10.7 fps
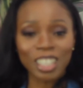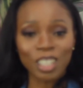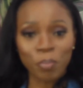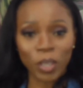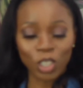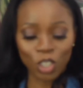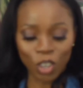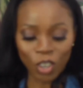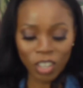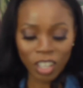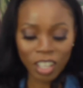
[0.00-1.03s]
this picture,
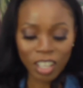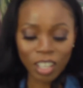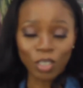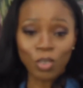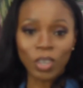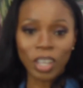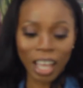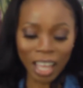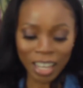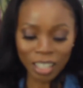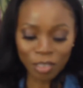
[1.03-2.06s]
you
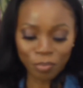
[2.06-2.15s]
can